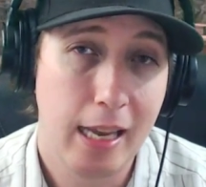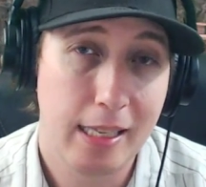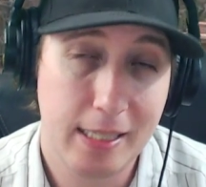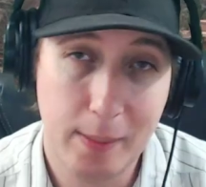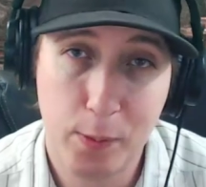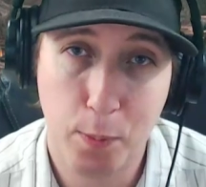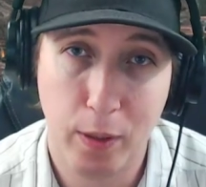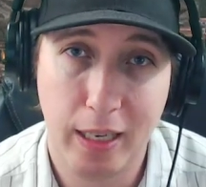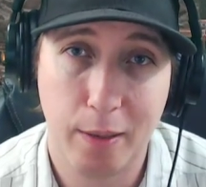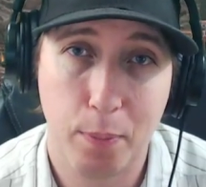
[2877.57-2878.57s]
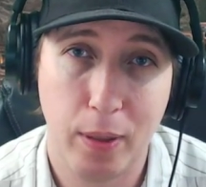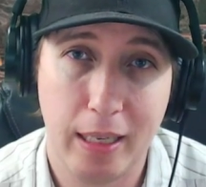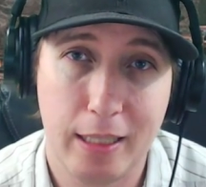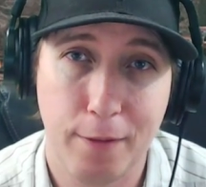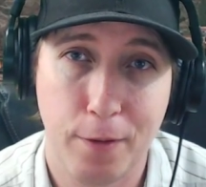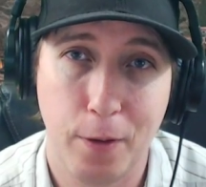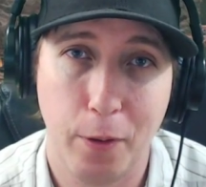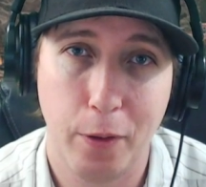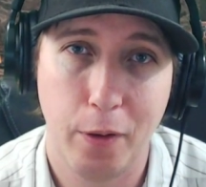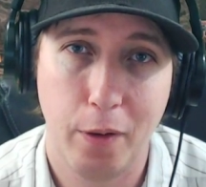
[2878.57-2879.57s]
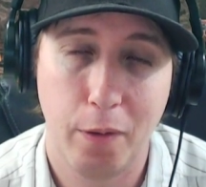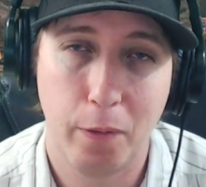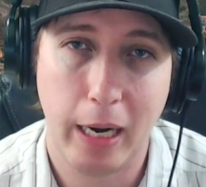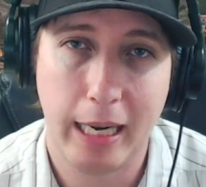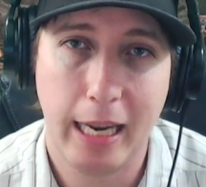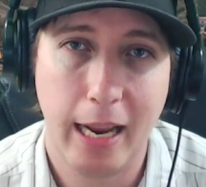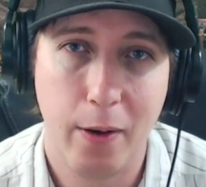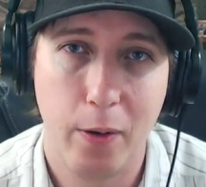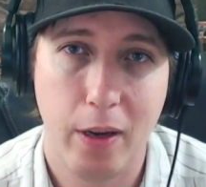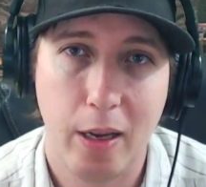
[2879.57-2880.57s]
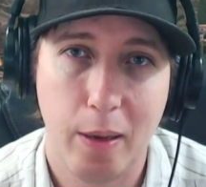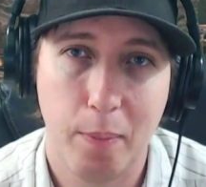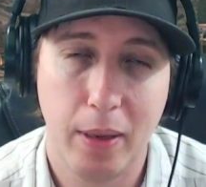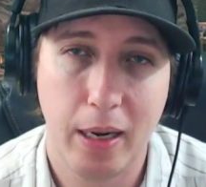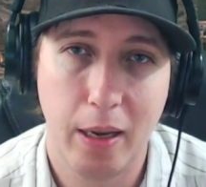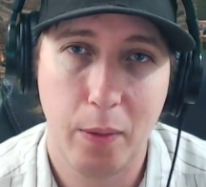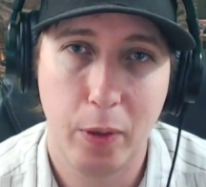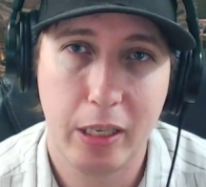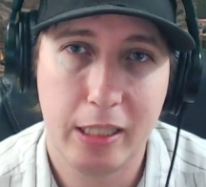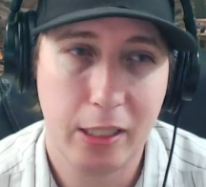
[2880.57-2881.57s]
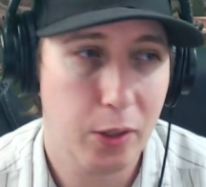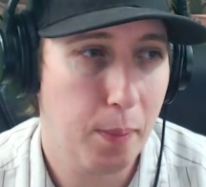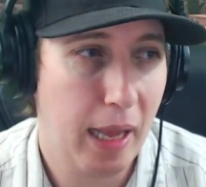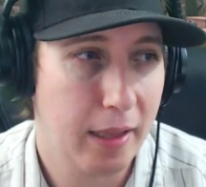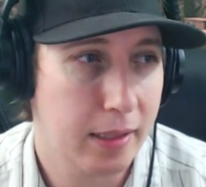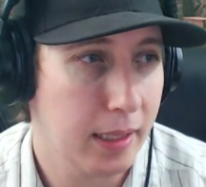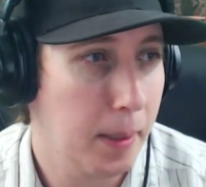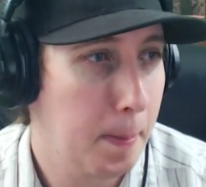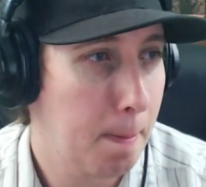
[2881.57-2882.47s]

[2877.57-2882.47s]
Seems pretty difficult right now, but we'll continue to balance it.